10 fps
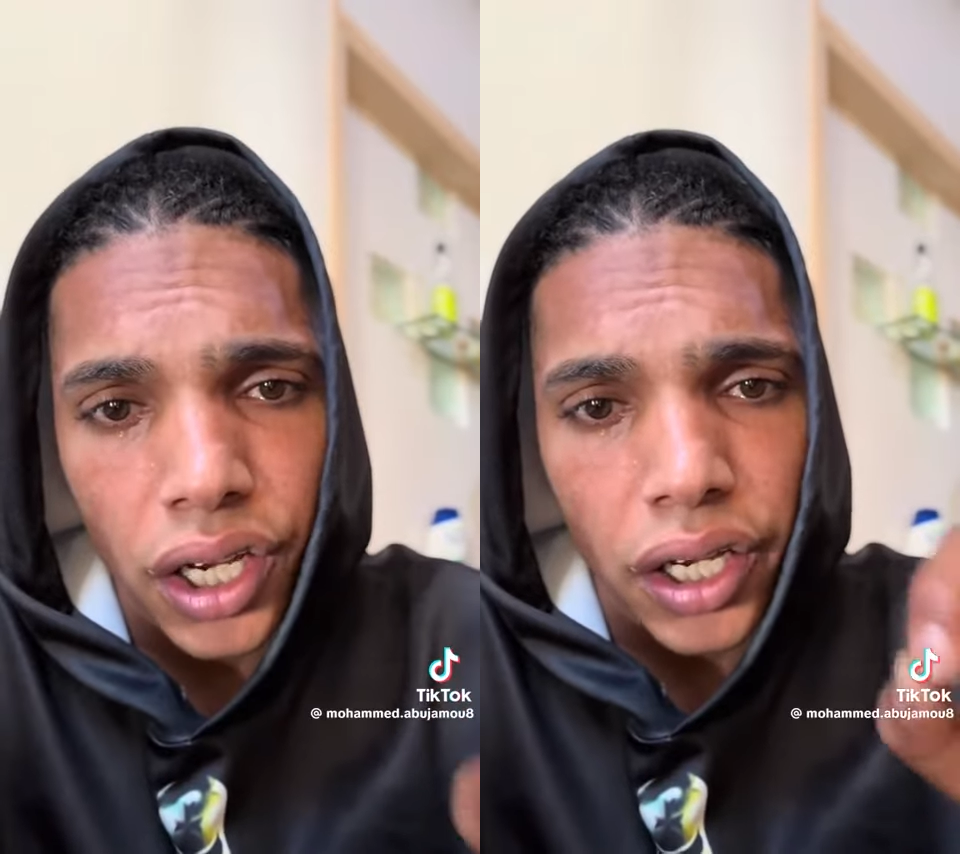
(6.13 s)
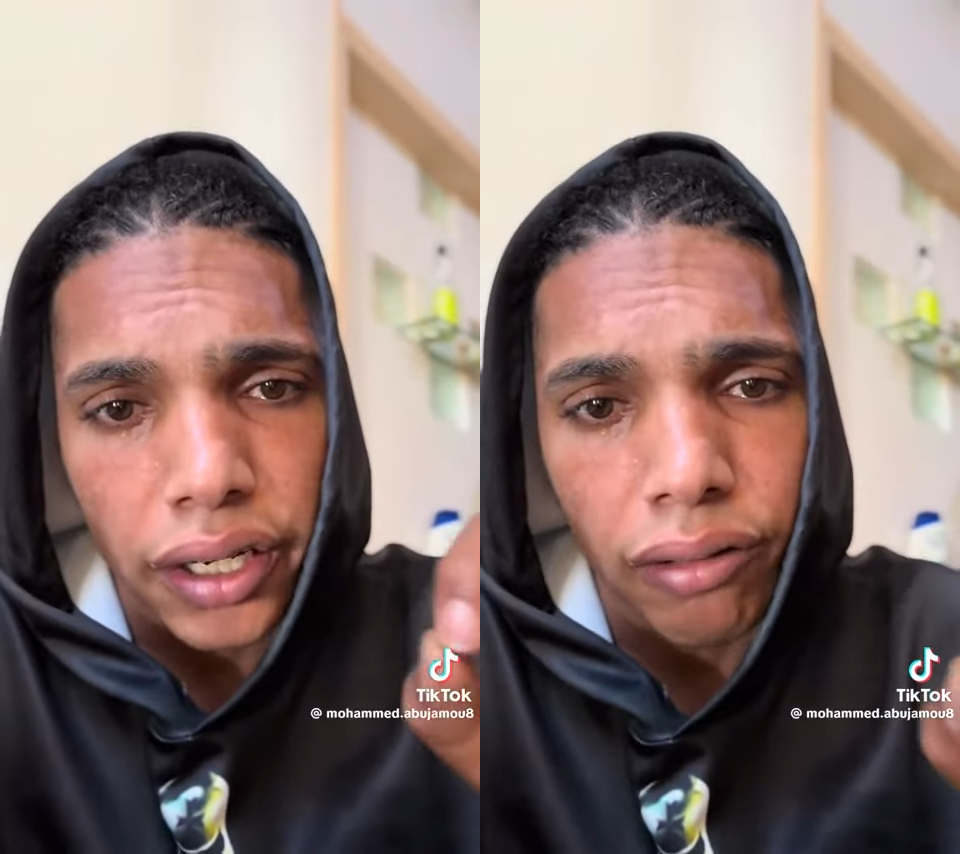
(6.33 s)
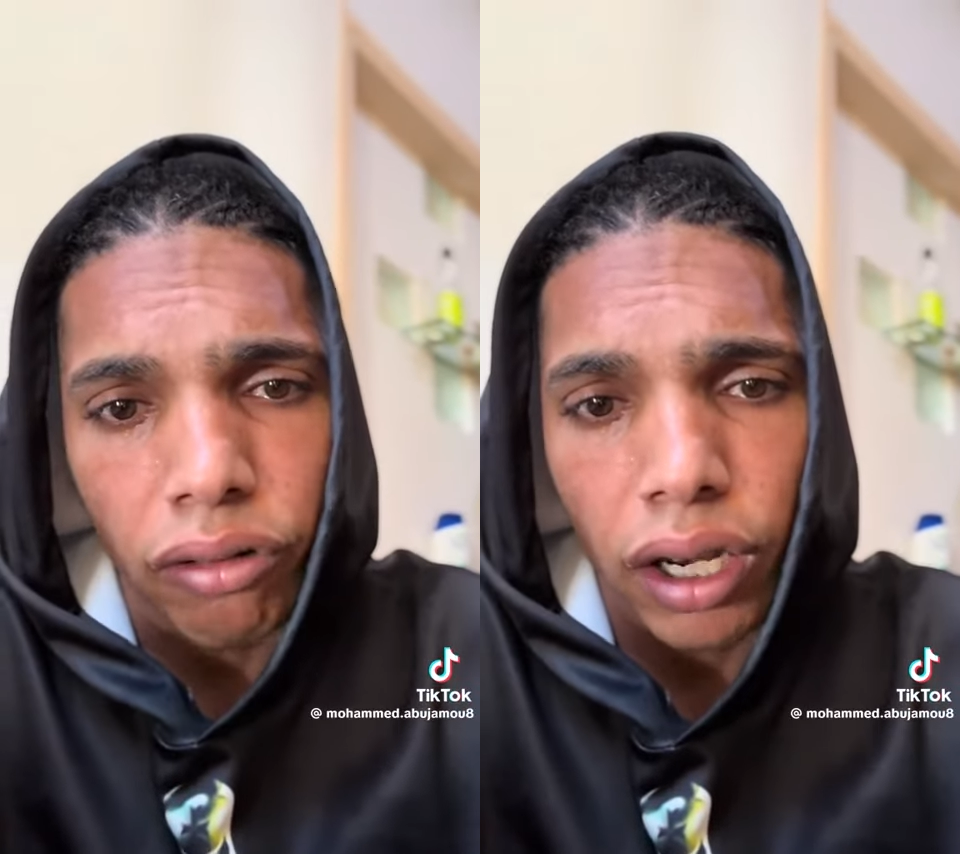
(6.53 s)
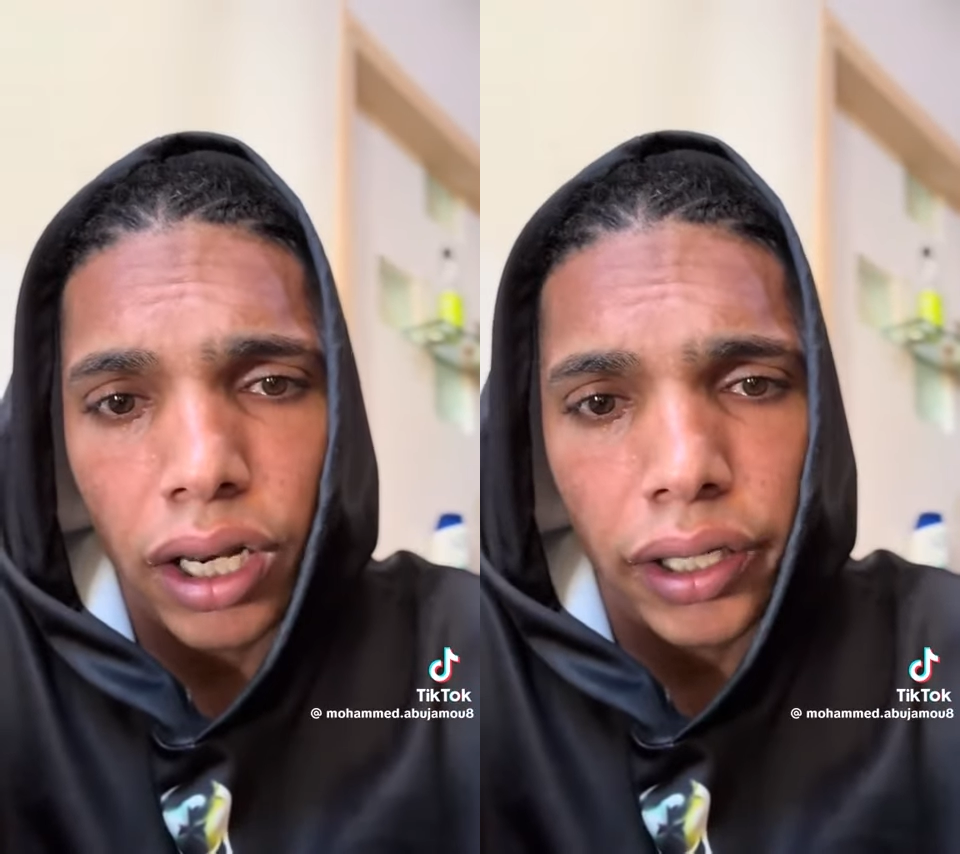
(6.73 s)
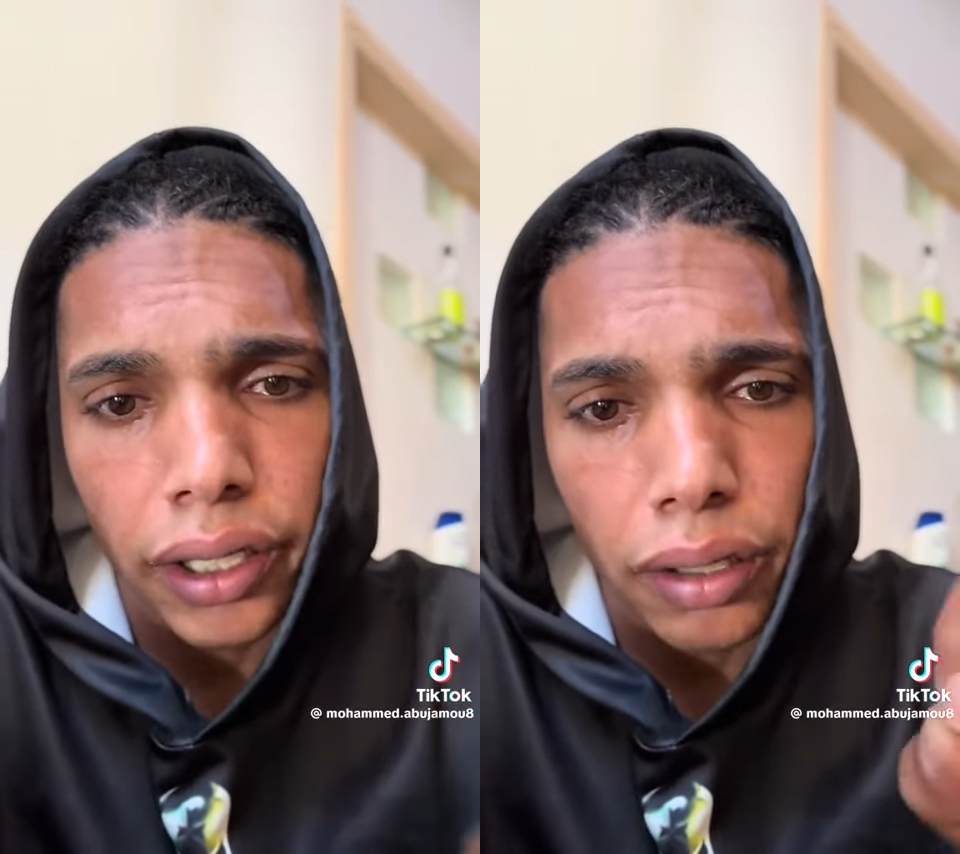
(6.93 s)
and
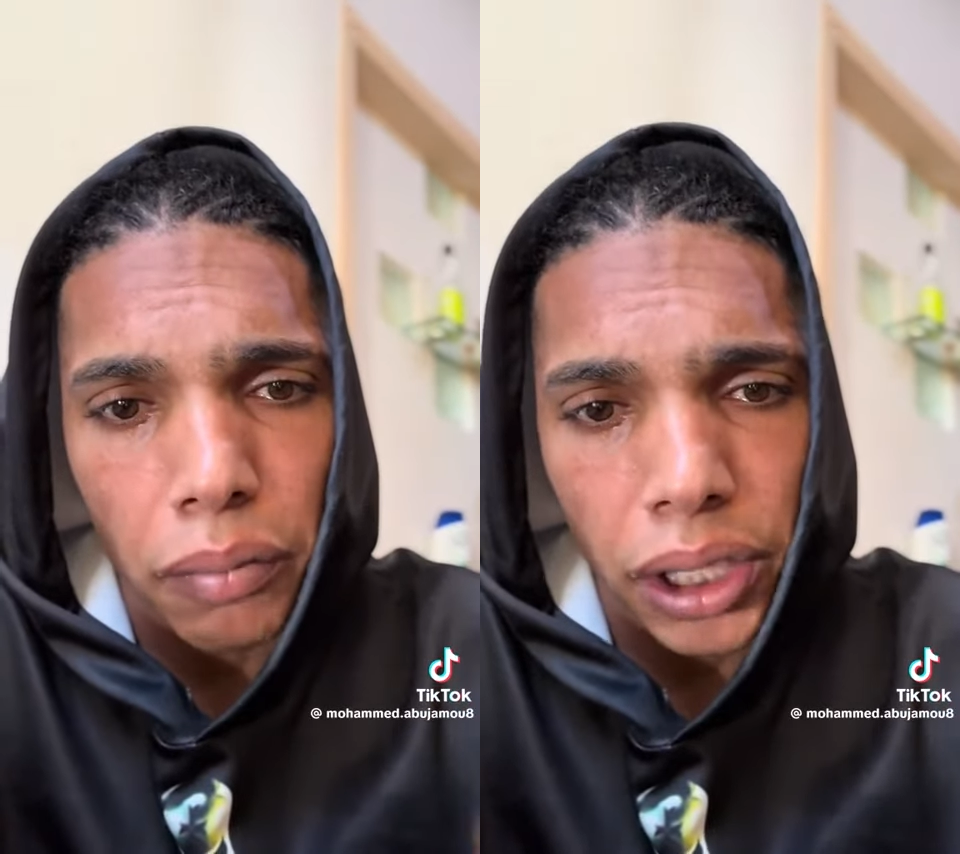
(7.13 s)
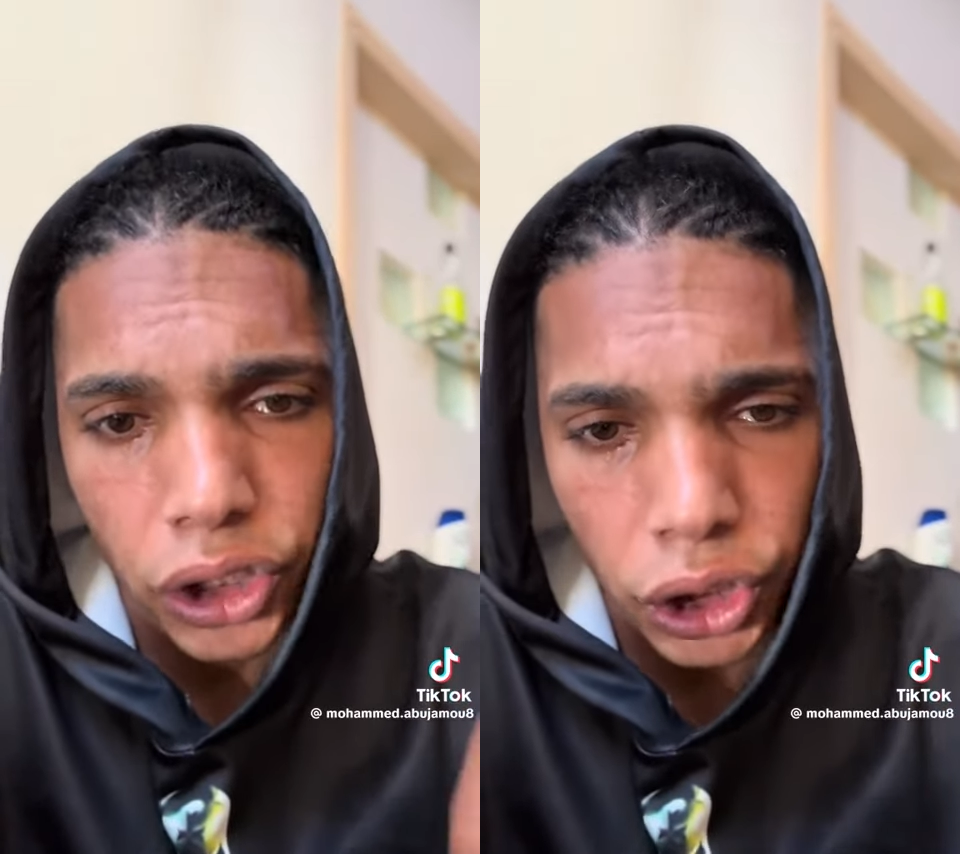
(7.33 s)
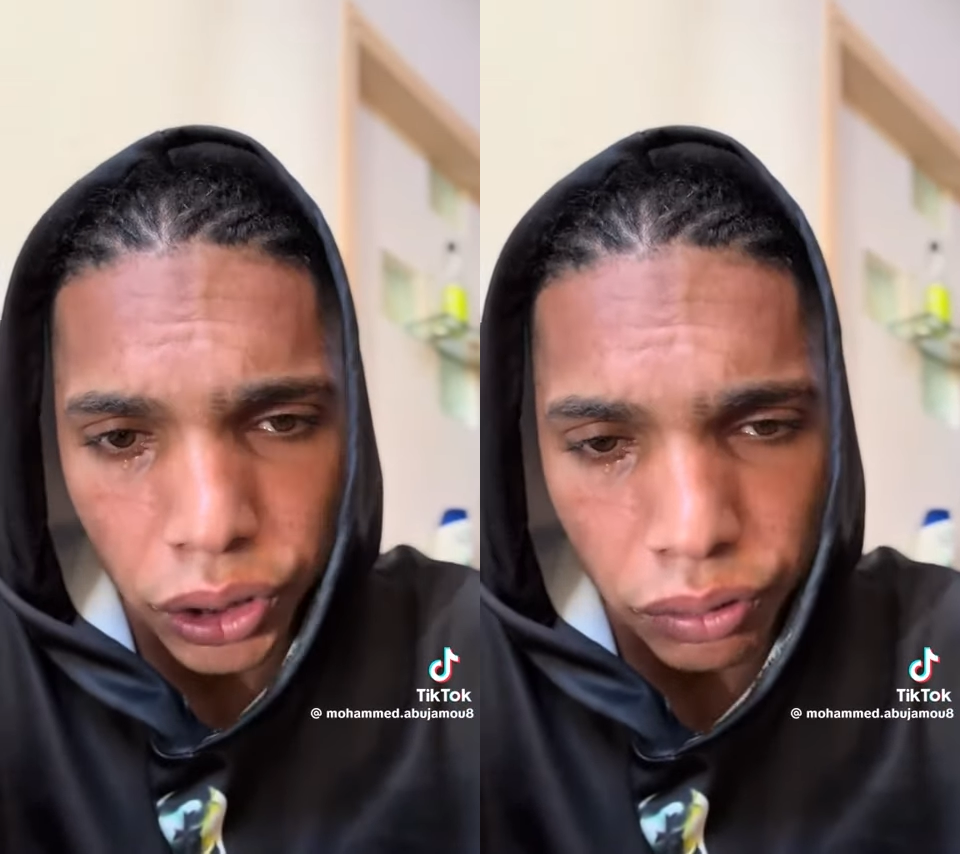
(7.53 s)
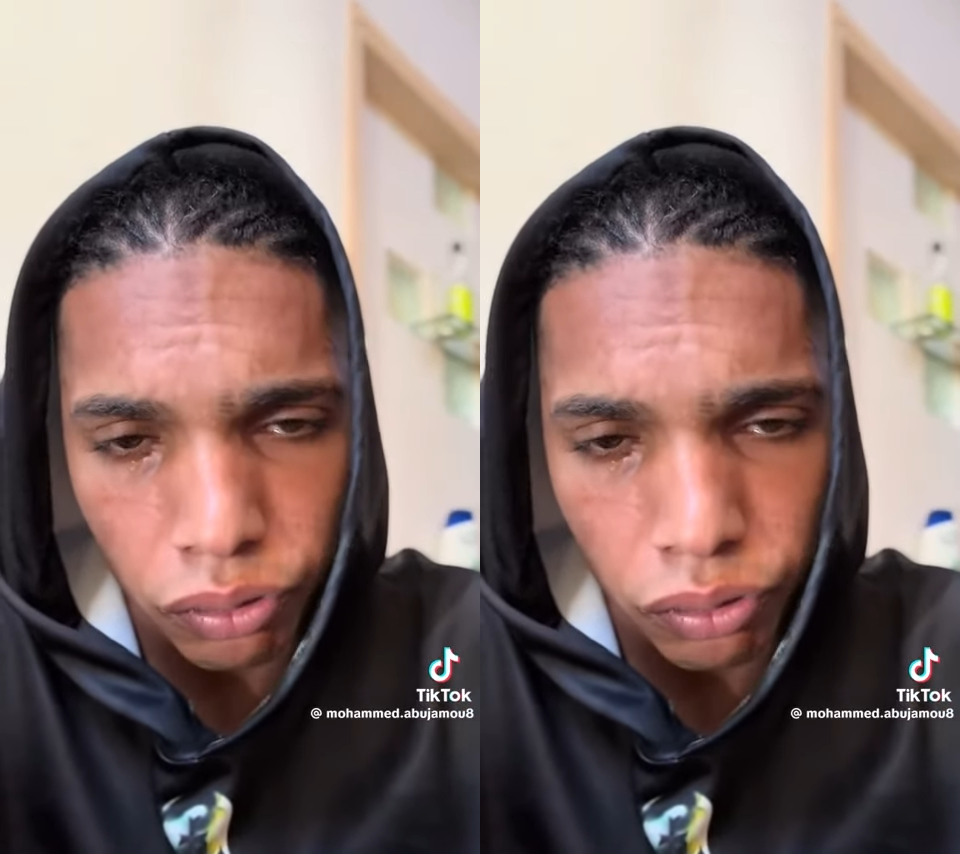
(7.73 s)
feeling imagine